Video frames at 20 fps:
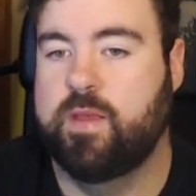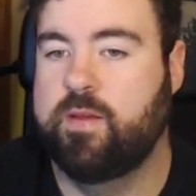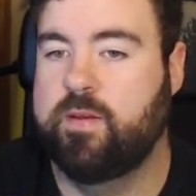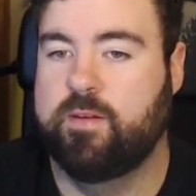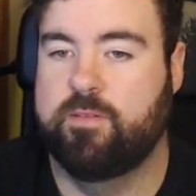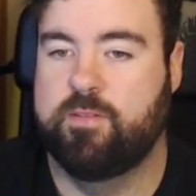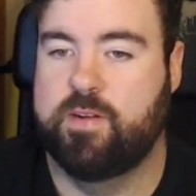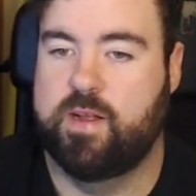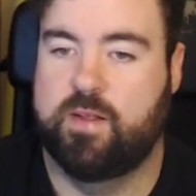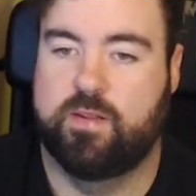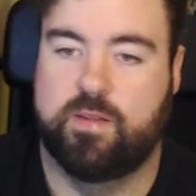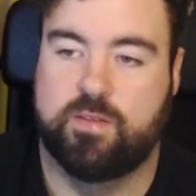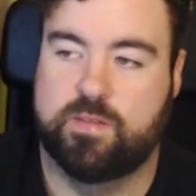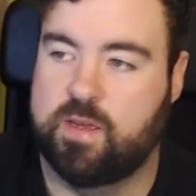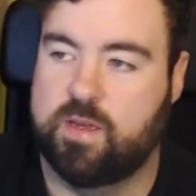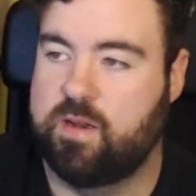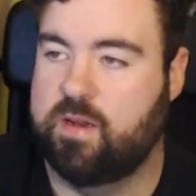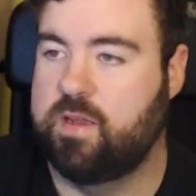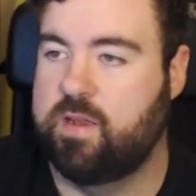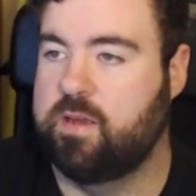Ronaldo's got
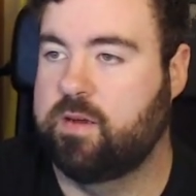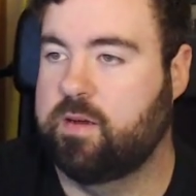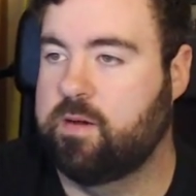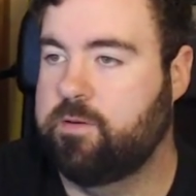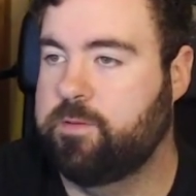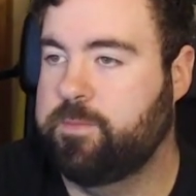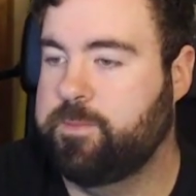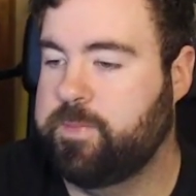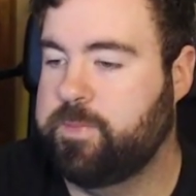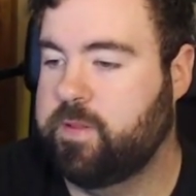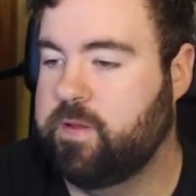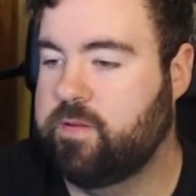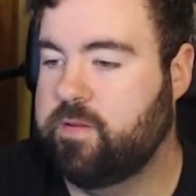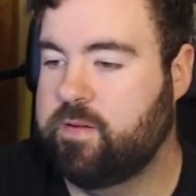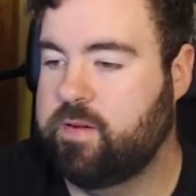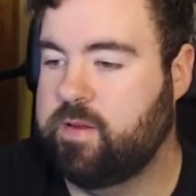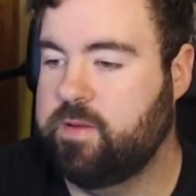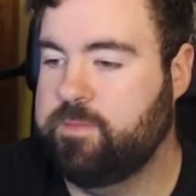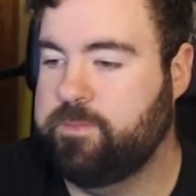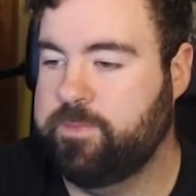an ego, doesn't
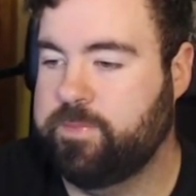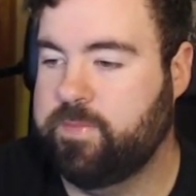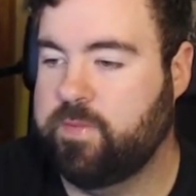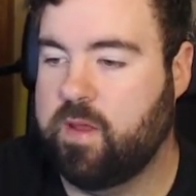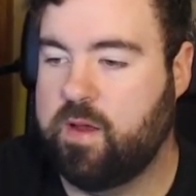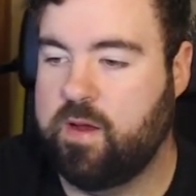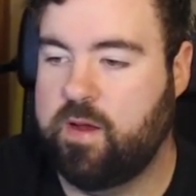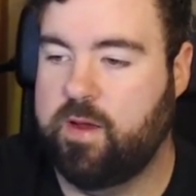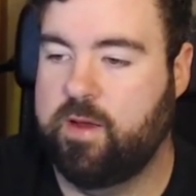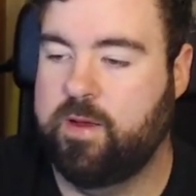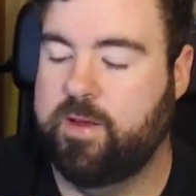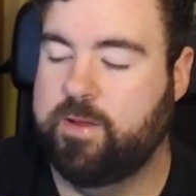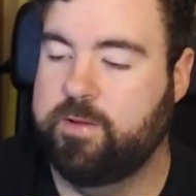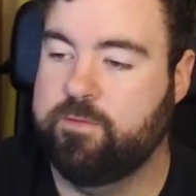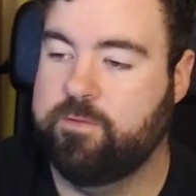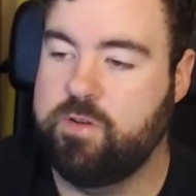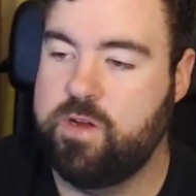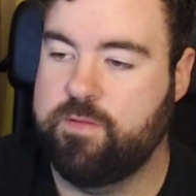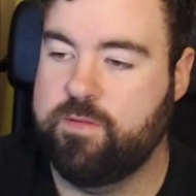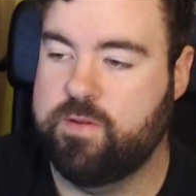he?
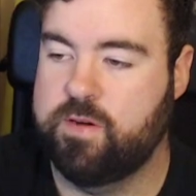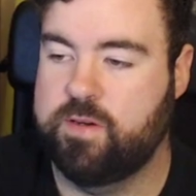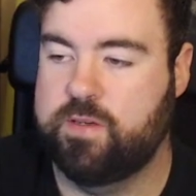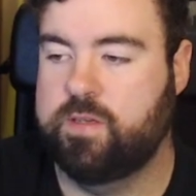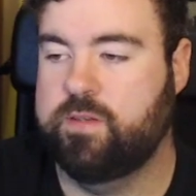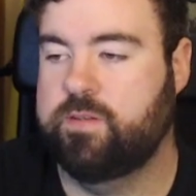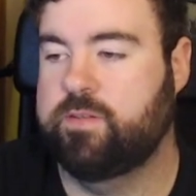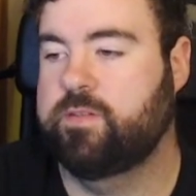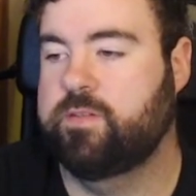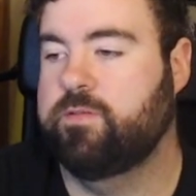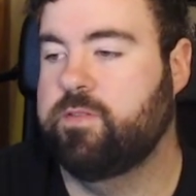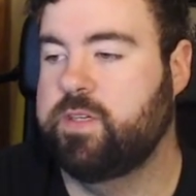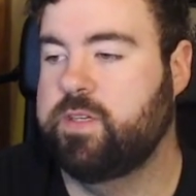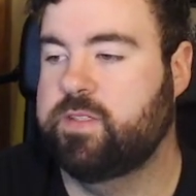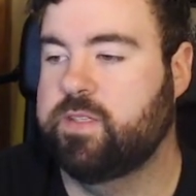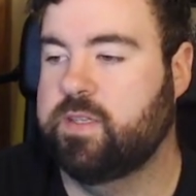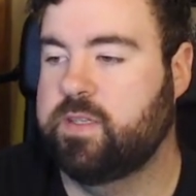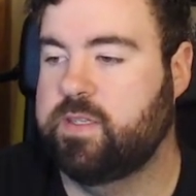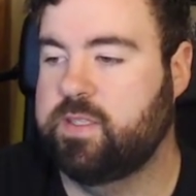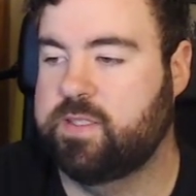Rio Ferdinand
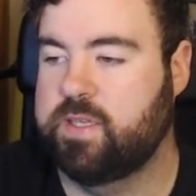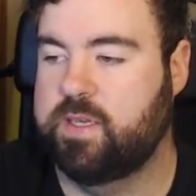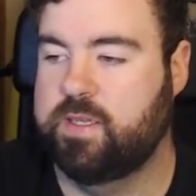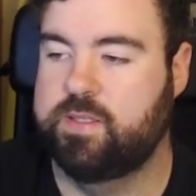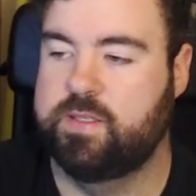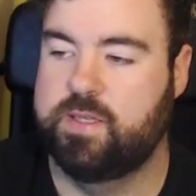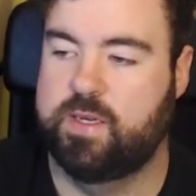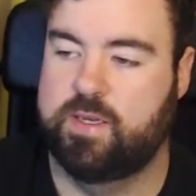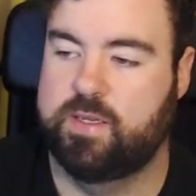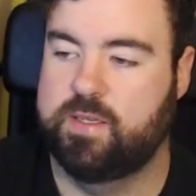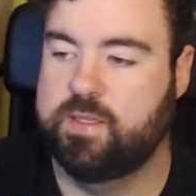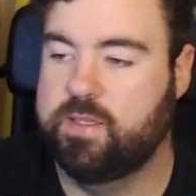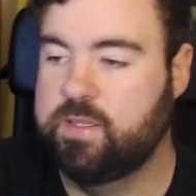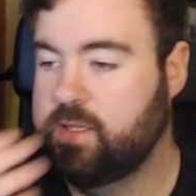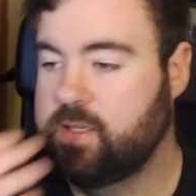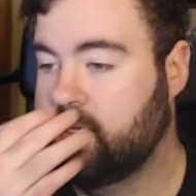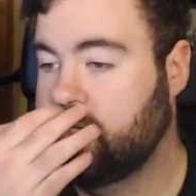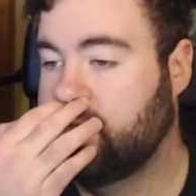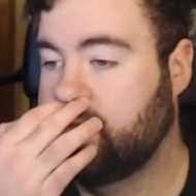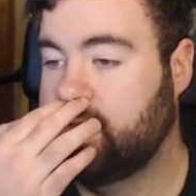recently said that
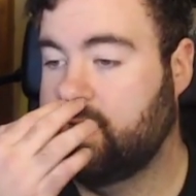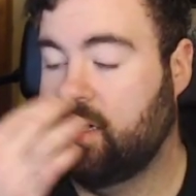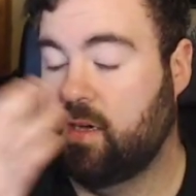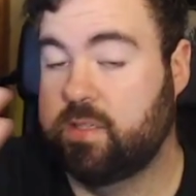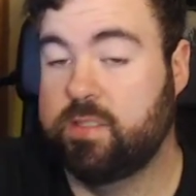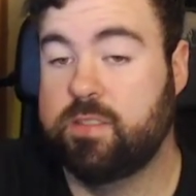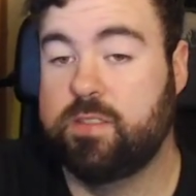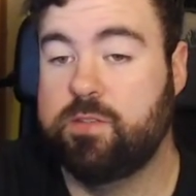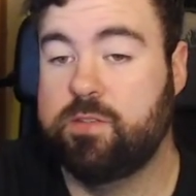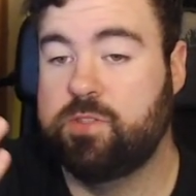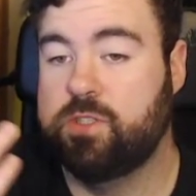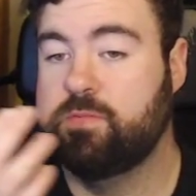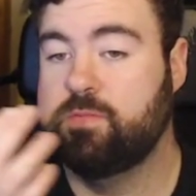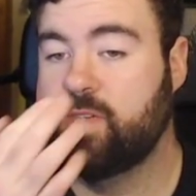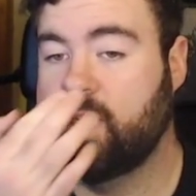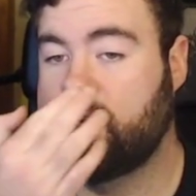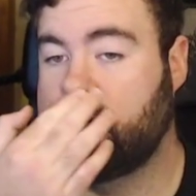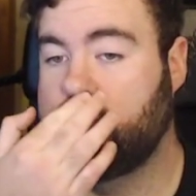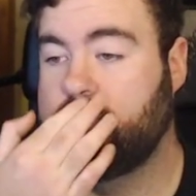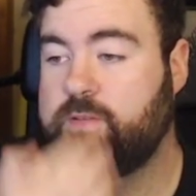on his YouTube
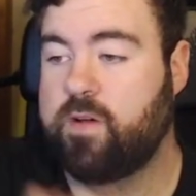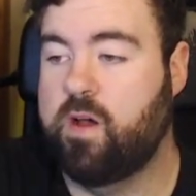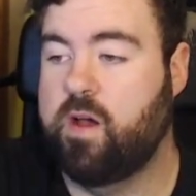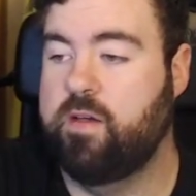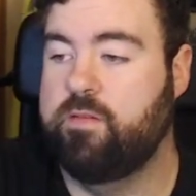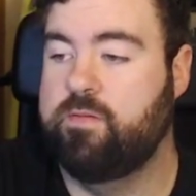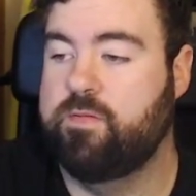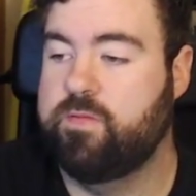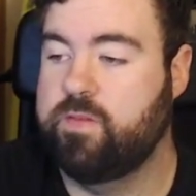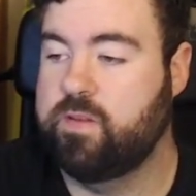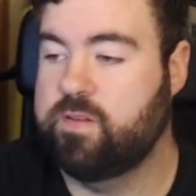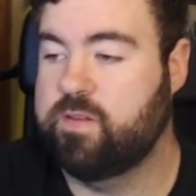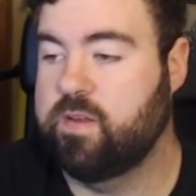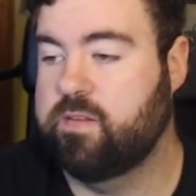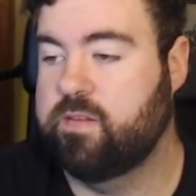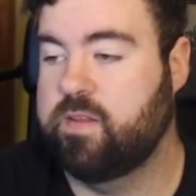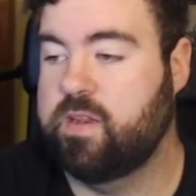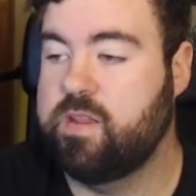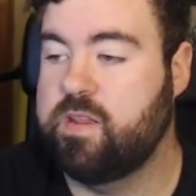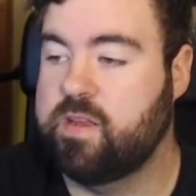channel 5, he says
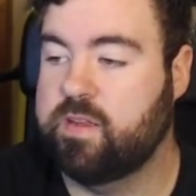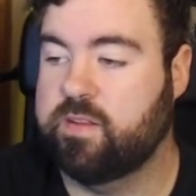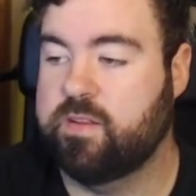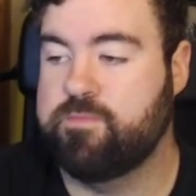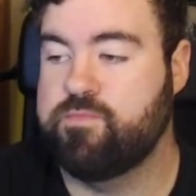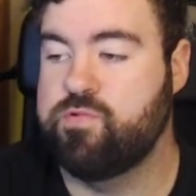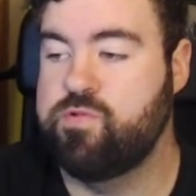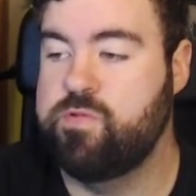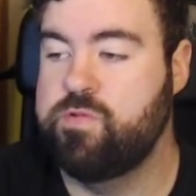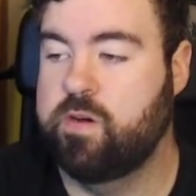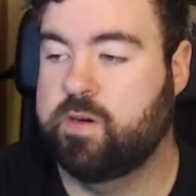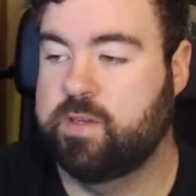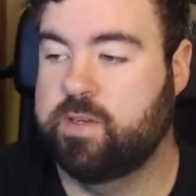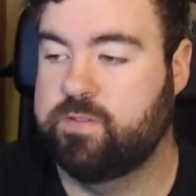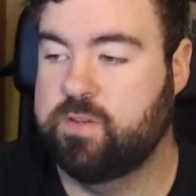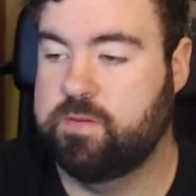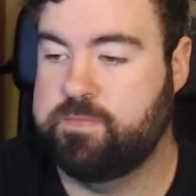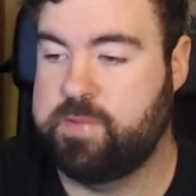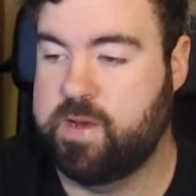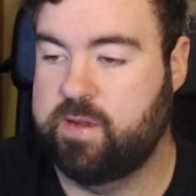that he thinks that Bruno gives
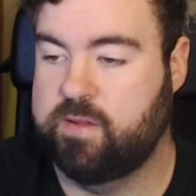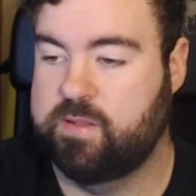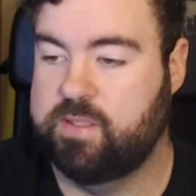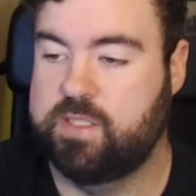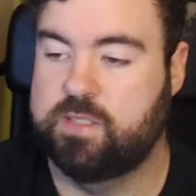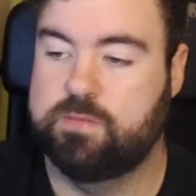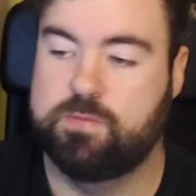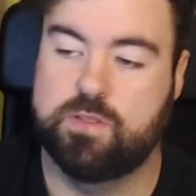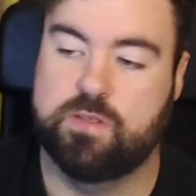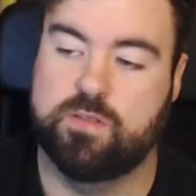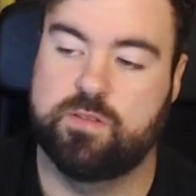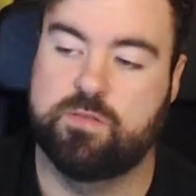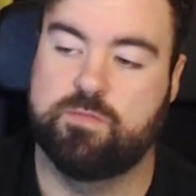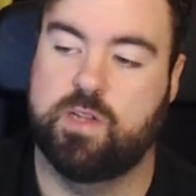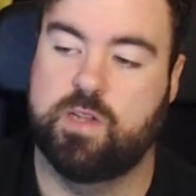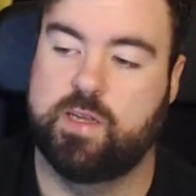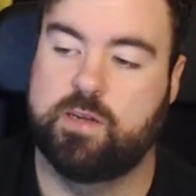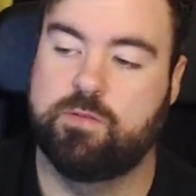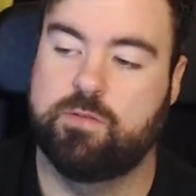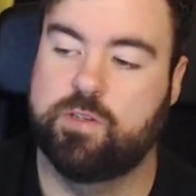up penalties but doesn't
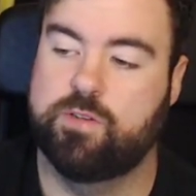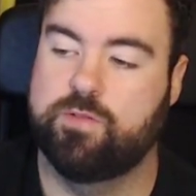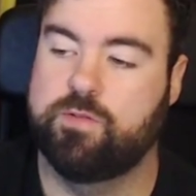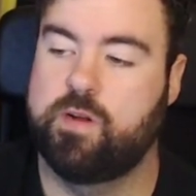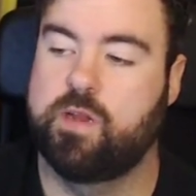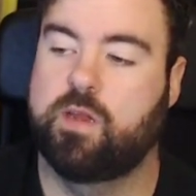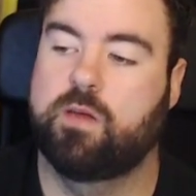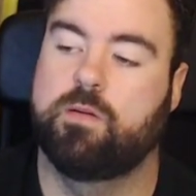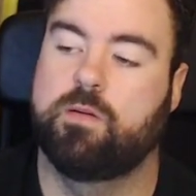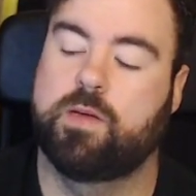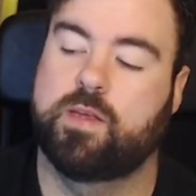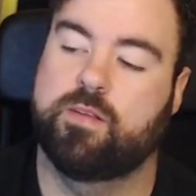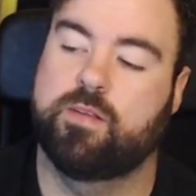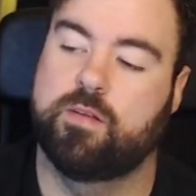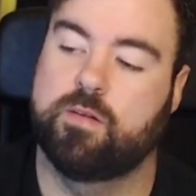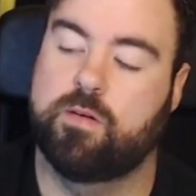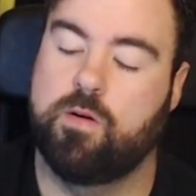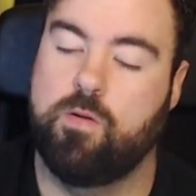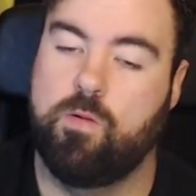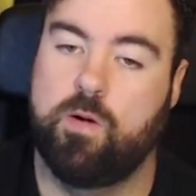relinquish free kicks and
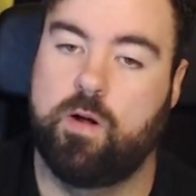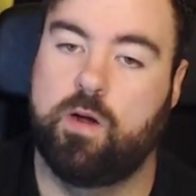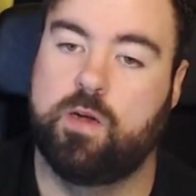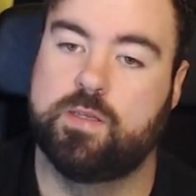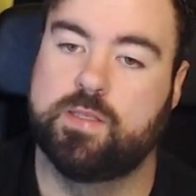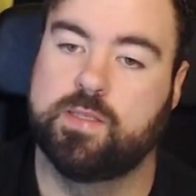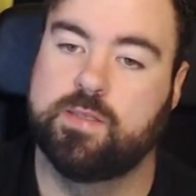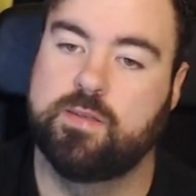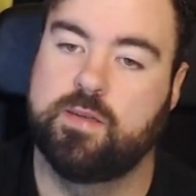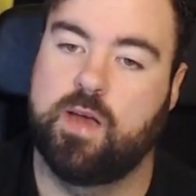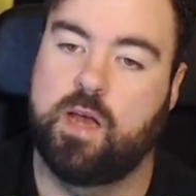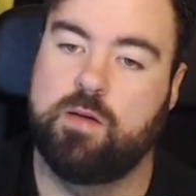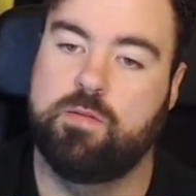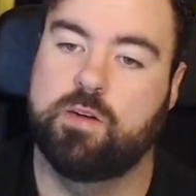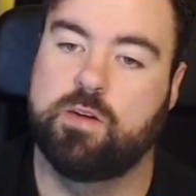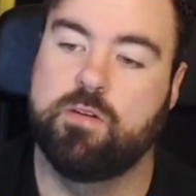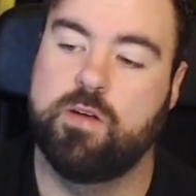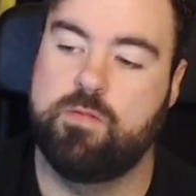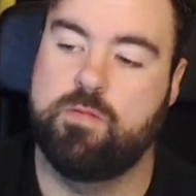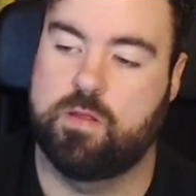corners. I would
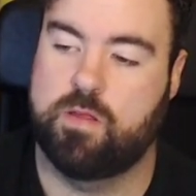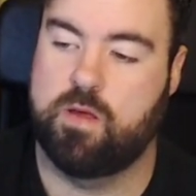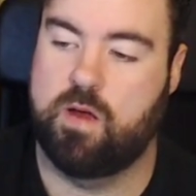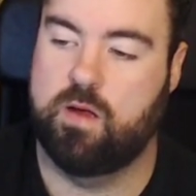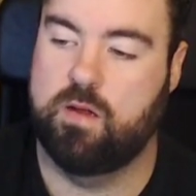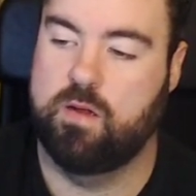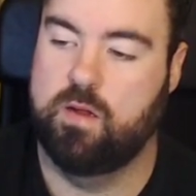agree with that.